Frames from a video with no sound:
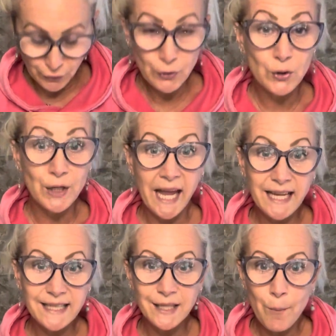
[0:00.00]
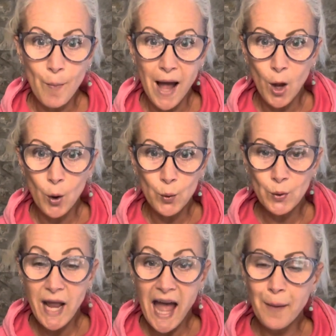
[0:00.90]
create my
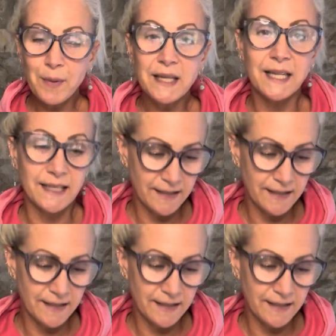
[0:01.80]
own happiness.